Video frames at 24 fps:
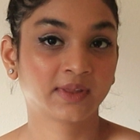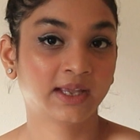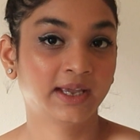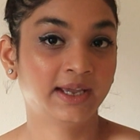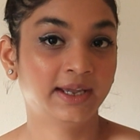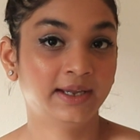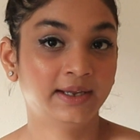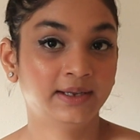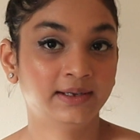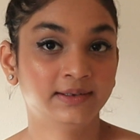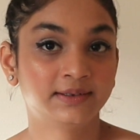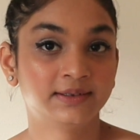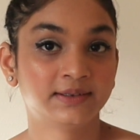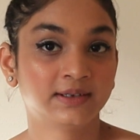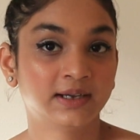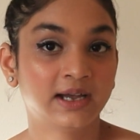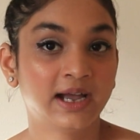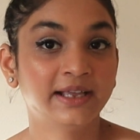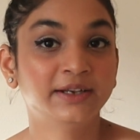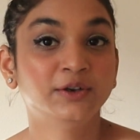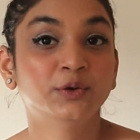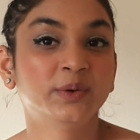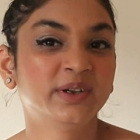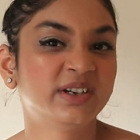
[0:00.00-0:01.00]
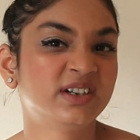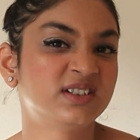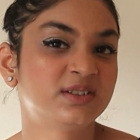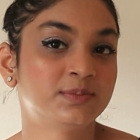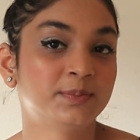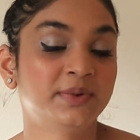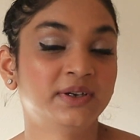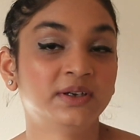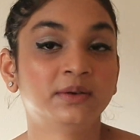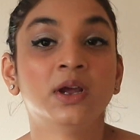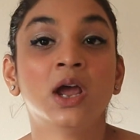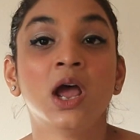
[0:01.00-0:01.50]
And I know it is a
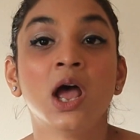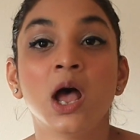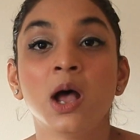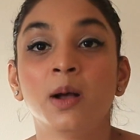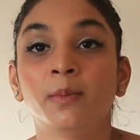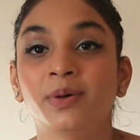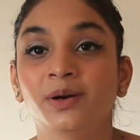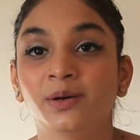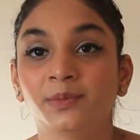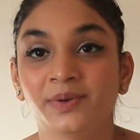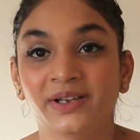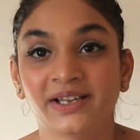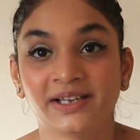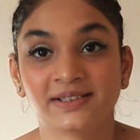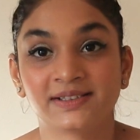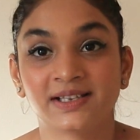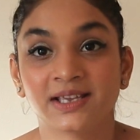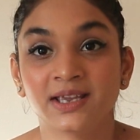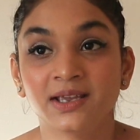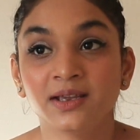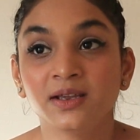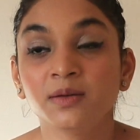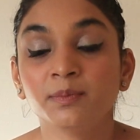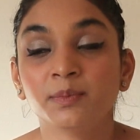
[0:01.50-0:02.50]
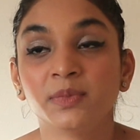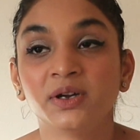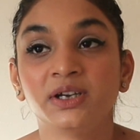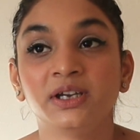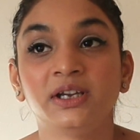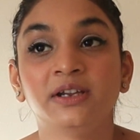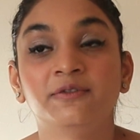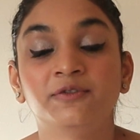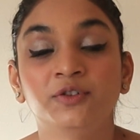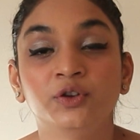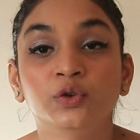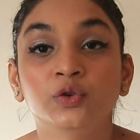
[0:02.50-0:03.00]
bit perplexing, but
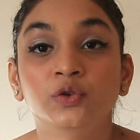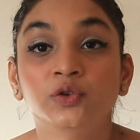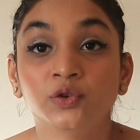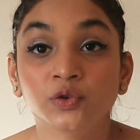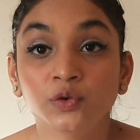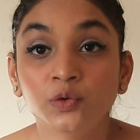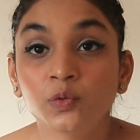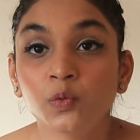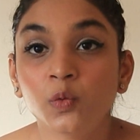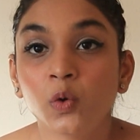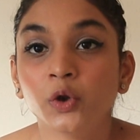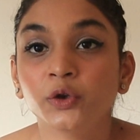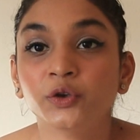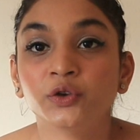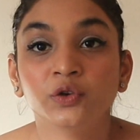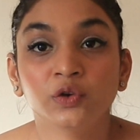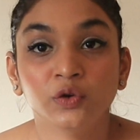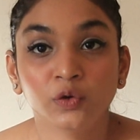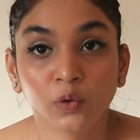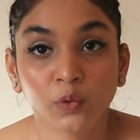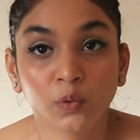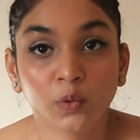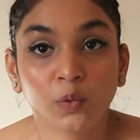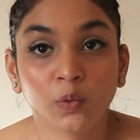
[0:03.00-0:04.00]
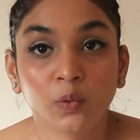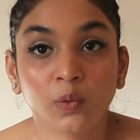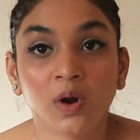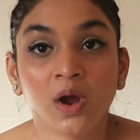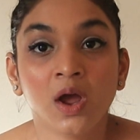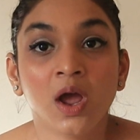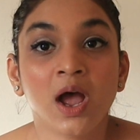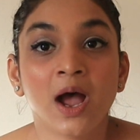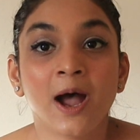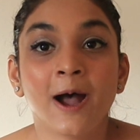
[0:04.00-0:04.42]
if you do want to know